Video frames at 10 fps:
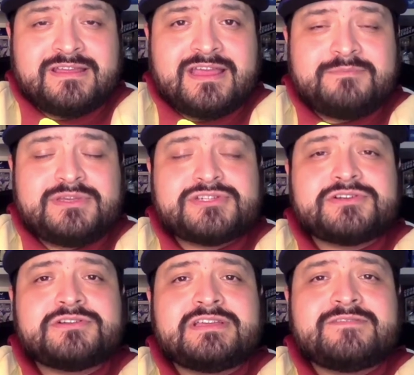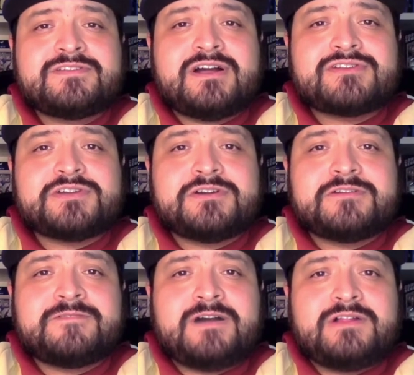And be sure to give Dodger Yard a
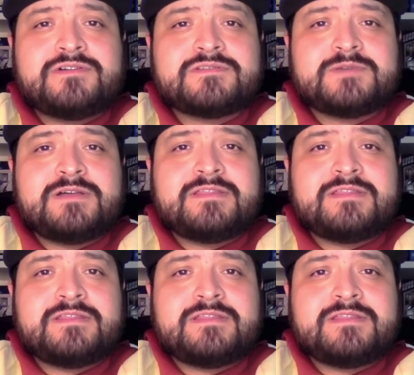follow as well.